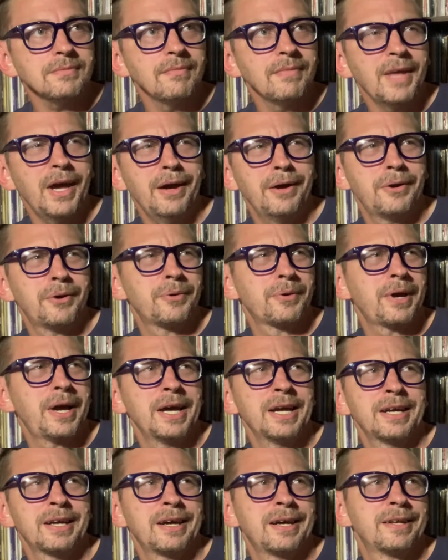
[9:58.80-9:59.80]
I don't know, kind
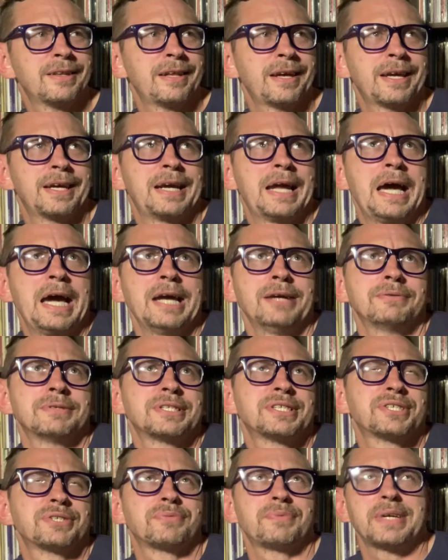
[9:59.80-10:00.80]
of got like an Irish
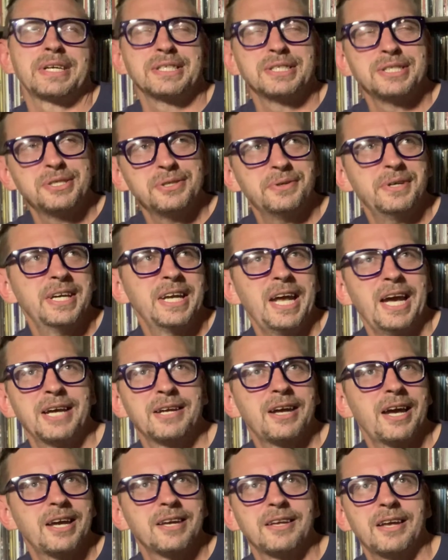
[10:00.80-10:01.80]
swing to it.
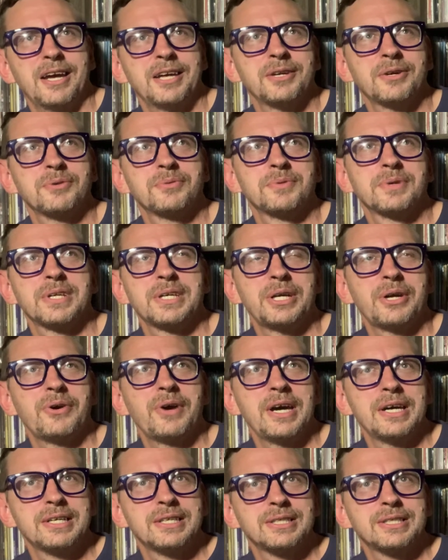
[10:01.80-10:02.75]
I don't really know how to